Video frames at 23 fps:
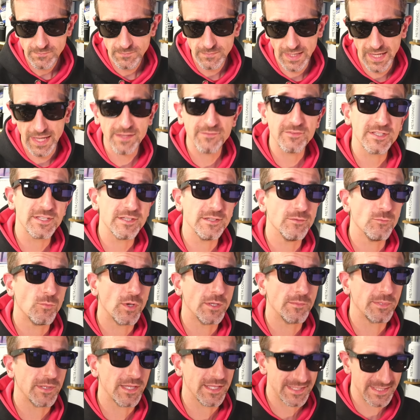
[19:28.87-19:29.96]
I have a
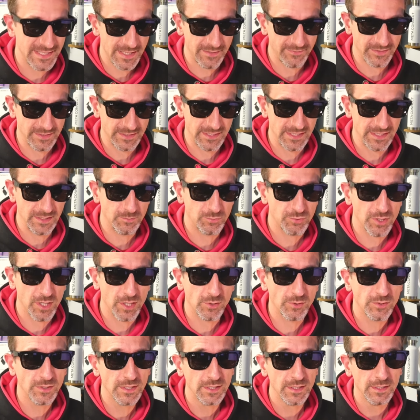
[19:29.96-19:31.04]
OnePlus 7T
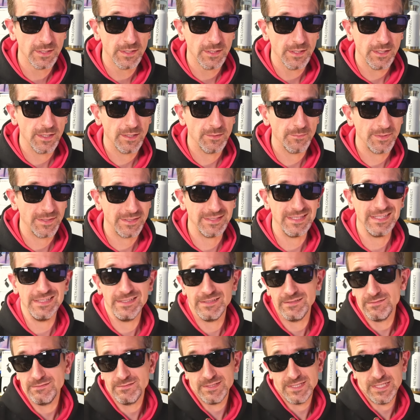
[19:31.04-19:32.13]
Pro, uh, but it
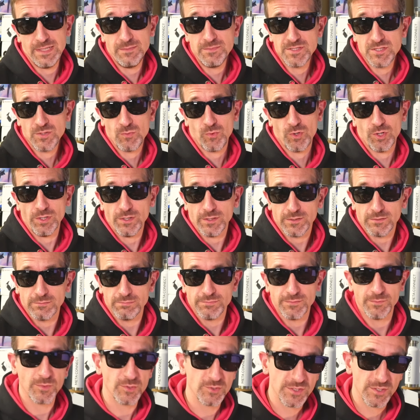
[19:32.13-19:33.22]
seems to work.
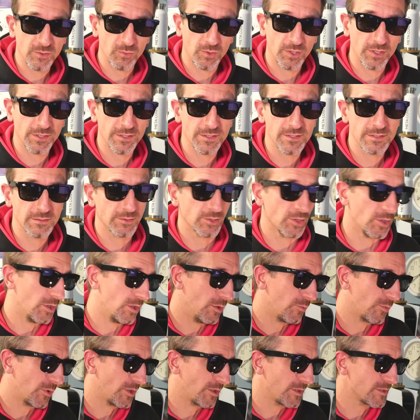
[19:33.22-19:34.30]
Music works, call
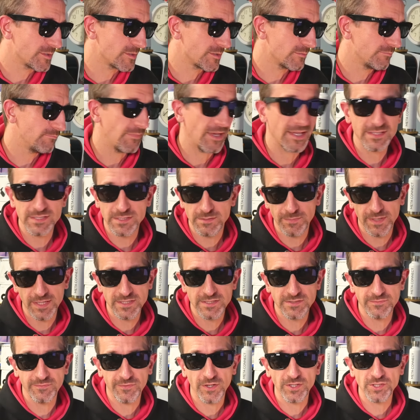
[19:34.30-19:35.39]
works, SMS
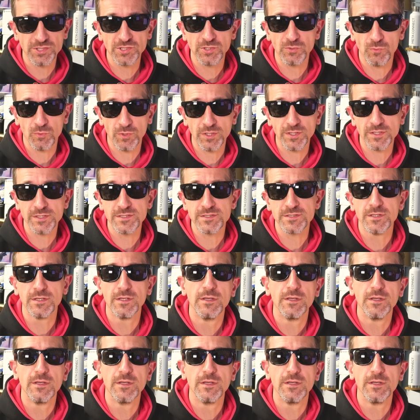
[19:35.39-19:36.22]
function works.